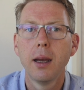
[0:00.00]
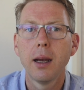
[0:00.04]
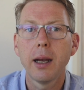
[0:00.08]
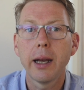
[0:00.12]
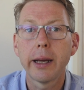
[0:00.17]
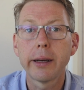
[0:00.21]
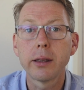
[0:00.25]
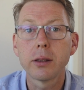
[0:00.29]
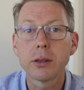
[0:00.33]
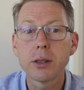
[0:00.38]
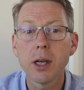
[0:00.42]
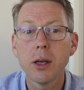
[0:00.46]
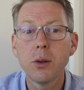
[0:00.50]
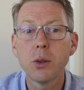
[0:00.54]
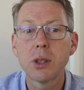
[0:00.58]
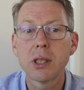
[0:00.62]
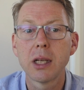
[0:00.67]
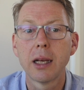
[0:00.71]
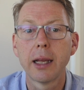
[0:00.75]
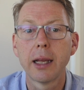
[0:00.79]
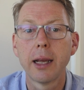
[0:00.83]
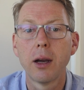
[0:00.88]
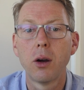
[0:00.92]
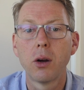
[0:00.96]

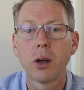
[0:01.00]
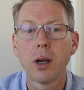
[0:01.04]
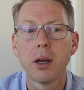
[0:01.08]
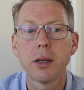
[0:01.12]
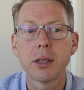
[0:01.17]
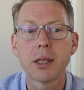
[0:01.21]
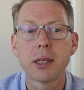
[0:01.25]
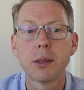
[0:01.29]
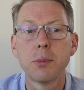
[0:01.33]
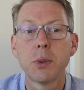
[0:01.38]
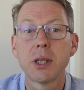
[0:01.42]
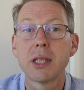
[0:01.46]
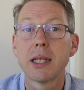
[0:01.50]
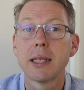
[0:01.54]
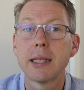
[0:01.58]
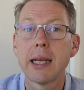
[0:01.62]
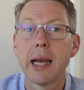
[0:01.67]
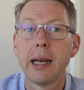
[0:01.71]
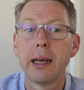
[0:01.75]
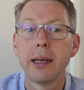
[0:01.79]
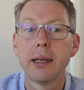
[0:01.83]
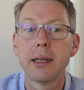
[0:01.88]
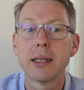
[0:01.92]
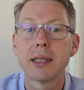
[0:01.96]
Anecdotally, our customers are
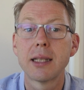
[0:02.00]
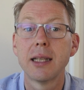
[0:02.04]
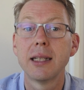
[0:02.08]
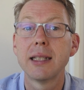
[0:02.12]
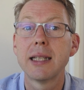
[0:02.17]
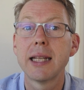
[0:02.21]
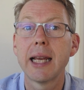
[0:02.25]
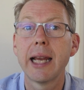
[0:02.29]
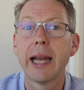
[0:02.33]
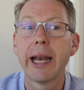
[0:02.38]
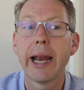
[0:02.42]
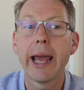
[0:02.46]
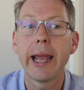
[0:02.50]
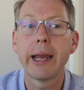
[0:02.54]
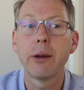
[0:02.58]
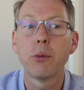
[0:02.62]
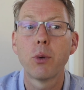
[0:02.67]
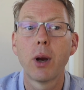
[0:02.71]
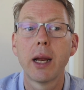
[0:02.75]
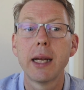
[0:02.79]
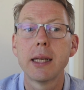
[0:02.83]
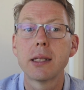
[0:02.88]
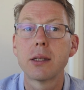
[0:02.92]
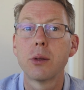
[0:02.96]
telling us that DNA
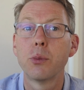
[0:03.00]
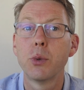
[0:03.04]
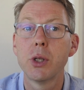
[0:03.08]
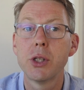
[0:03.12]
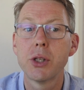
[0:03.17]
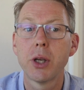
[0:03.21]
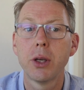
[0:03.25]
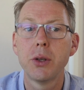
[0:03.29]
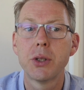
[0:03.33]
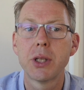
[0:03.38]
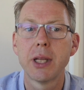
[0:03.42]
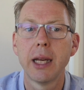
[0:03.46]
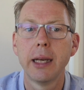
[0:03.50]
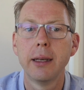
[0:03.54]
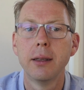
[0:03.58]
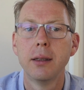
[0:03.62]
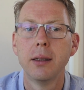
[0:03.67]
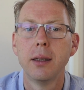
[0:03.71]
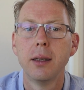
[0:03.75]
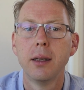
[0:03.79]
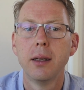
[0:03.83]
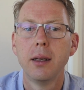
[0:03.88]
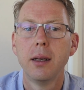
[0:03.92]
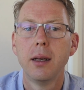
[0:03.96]
rates are reducing.
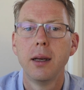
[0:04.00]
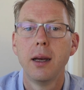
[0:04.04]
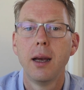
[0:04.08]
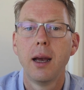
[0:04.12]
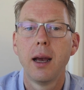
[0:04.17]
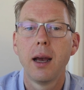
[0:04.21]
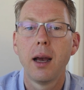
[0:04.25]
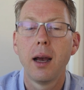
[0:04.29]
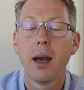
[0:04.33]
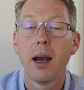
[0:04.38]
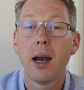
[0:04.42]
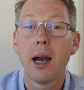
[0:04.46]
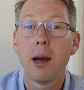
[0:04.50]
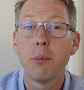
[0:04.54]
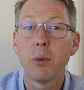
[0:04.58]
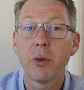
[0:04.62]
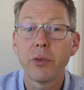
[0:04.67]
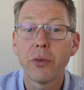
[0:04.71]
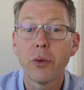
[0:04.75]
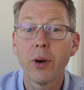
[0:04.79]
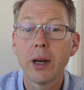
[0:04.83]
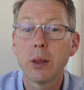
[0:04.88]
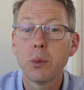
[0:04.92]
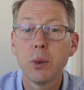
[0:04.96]
I'm
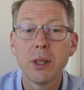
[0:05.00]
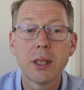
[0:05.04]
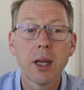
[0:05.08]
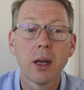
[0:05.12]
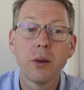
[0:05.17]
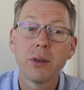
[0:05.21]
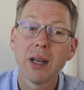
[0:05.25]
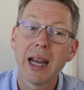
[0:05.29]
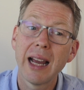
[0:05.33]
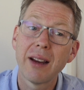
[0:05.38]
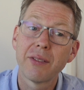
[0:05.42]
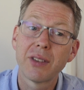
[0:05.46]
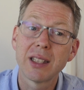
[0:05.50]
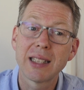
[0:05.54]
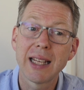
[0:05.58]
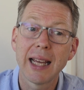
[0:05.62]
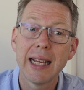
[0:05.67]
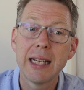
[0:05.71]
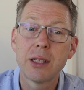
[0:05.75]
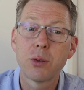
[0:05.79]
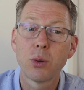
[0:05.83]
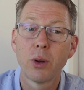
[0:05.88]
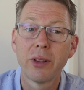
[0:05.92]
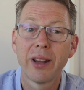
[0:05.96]
afraid we don't have the
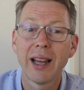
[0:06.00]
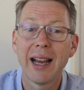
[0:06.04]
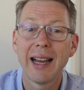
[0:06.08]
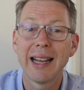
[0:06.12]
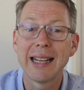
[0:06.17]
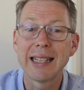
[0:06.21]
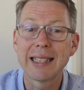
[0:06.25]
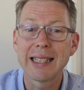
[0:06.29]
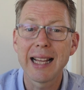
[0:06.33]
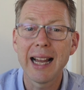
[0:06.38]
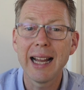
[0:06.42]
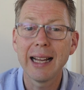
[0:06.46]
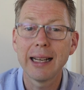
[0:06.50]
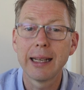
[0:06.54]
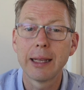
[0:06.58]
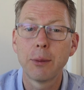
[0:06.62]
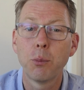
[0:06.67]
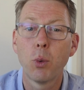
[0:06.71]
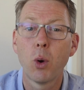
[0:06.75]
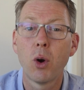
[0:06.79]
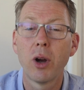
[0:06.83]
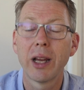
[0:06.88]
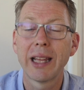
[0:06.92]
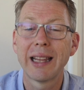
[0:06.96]
data on that exactly
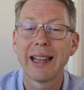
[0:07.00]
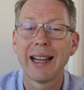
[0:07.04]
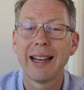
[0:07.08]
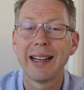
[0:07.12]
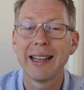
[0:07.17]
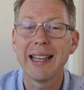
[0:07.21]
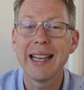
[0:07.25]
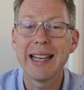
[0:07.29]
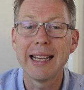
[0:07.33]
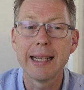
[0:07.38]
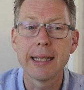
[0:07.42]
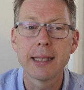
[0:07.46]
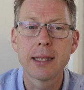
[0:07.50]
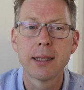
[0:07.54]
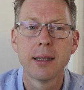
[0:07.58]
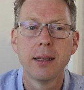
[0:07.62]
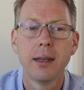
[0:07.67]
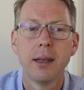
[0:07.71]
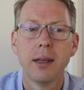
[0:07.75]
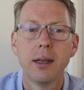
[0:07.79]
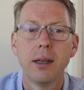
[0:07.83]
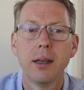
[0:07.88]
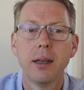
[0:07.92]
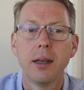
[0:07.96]
why that is,
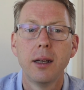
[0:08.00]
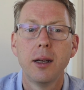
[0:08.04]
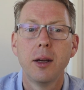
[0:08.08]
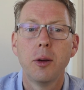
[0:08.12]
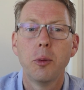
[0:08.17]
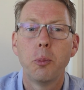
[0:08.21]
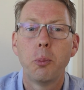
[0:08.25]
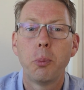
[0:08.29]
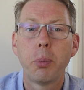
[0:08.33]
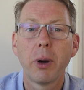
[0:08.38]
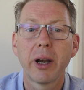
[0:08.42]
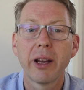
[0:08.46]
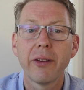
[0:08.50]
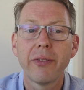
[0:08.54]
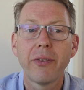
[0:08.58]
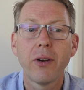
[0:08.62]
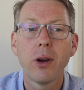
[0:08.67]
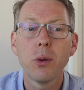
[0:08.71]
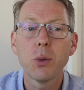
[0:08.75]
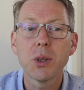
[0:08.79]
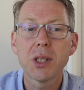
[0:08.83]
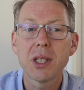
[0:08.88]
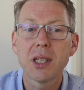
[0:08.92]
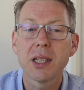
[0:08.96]
but if
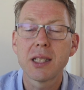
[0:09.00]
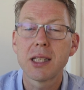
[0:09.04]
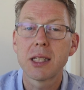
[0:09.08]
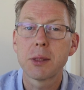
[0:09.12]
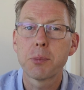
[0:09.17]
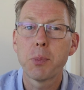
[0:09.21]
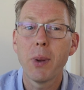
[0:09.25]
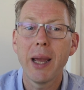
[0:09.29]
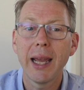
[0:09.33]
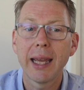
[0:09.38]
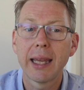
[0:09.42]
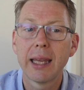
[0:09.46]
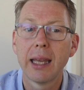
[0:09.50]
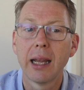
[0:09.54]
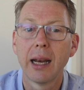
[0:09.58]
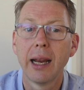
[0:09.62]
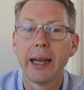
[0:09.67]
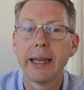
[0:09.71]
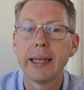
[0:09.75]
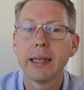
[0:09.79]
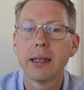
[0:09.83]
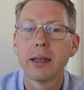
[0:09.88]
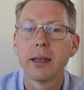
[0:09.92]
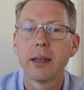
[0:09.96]
I was to
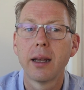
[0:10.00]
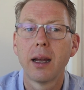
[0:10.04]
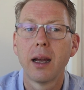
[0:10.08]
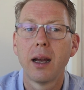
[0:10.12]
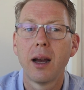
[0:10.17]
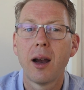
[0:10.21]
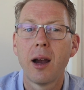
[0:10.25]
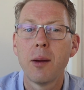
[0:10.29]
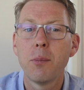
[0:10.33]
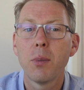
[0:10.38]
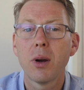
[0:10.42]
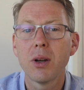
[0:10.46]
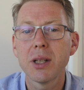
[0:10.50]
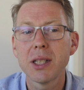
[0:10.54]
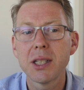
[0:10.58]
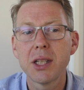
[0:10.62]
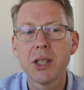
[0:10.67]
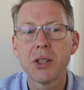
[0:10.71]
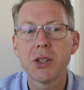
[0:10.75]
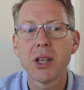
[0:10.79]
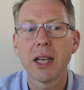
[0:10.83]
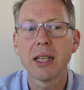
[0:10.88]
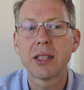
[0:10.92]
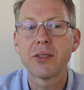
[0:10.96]
speculate, I might
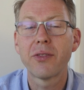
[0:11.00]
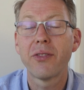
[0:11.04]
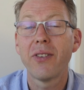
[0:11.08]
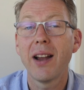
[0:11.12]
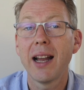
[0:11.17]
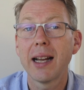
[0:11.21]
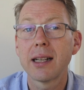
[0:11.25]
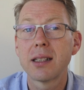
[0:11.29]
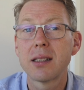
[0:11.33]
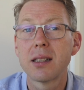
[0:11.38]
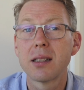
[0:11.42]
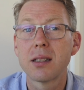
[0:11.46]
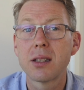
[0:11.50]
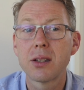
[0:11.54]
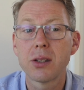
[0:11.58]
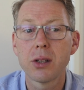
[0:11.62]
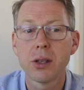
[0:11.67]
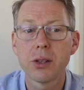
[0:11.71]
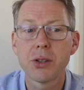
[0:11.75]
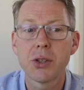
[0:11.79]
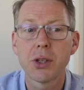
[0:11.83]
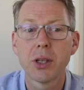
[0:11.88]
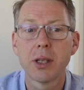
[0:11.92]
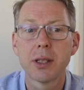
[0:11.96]
suggest factors
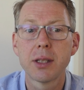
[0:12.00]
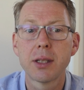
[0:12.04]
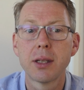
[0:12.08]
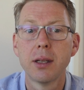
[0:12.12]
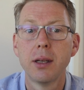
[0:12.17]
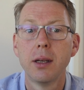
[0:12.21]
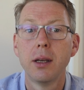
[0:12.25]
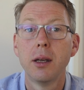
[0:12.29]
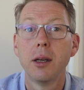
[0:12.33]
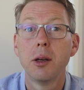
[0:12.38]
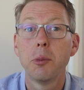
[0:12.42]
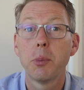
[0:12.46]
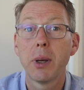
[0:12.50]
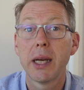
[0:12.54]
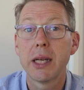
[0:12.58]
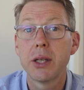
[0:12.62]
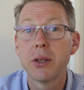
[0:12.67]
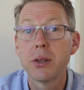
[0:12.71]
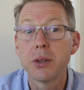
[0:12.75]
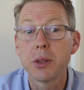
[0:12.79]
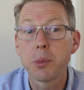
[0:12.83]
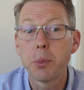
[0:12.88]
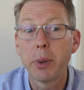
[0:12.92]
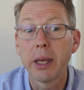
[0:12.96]
such as
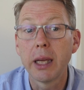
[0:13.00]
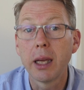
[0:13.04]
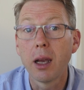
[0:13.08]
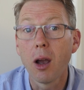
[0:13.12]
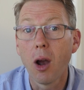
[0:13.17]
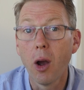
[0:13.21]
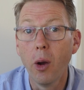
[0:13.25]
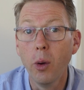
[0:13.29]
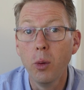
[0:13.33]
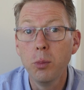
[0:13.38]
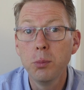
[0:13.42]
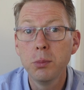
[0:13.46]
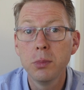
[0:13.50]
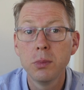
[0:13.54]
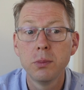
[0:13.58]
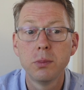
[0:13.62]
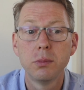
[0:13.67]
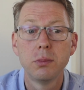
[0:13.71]
patients being home,